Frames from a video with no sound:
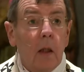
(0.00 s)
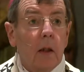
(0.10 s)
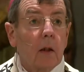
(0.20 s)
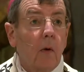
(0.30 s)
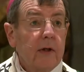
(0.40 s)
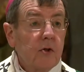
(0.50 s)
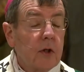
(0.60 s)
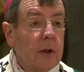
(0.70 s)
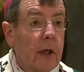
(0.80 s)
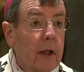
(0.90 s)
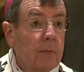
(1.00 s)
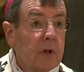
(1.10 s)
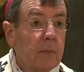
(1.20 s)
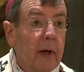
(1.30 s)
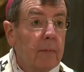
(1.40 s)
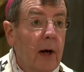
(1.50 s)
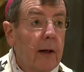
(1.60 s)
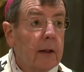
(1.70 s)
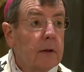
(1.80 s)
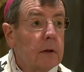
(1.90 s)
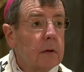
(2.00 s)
the question came to my mind